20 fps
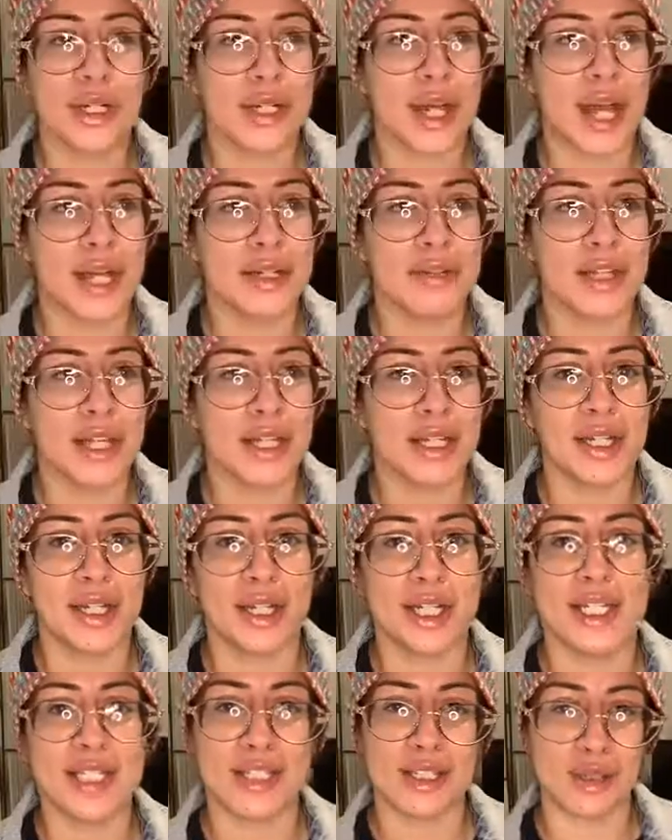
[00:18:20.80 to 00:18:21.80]
kind of like a
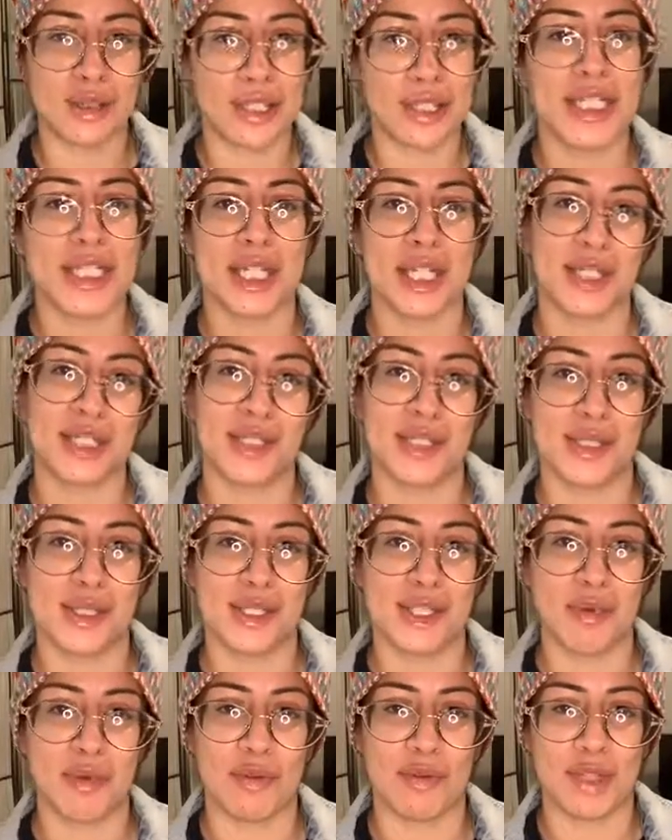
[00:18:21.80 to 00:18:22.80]
consultant to
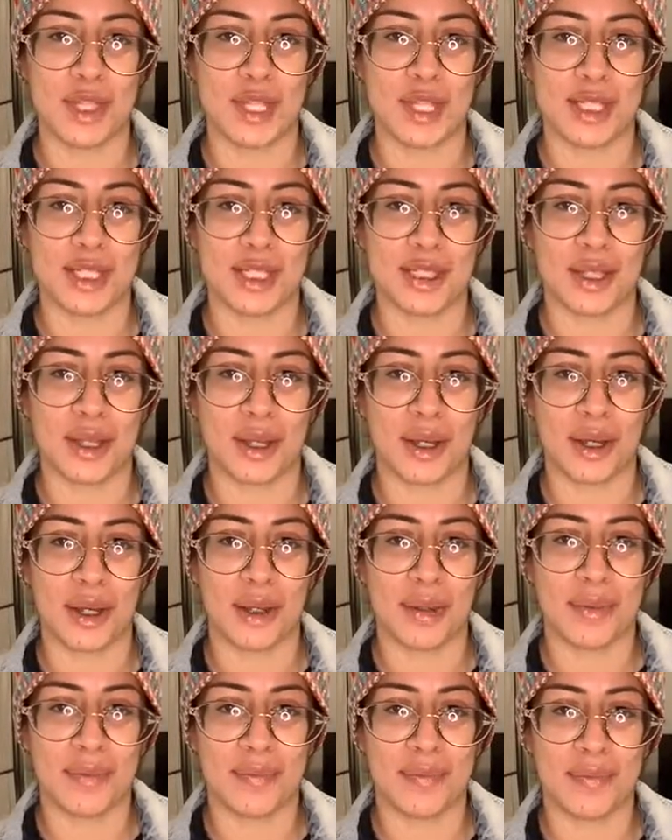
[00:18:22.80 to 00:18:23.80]
some of these
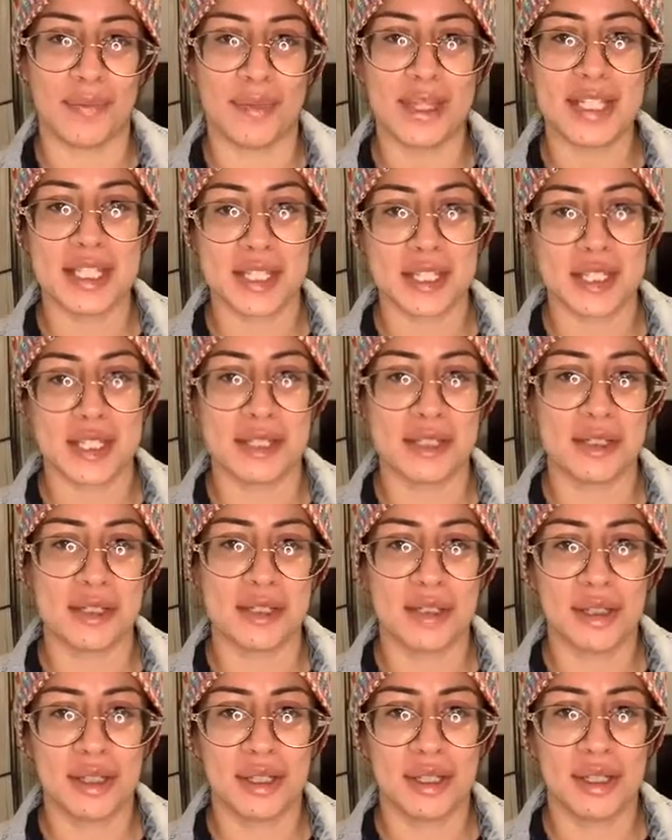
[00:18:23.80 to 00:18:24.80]
businesses.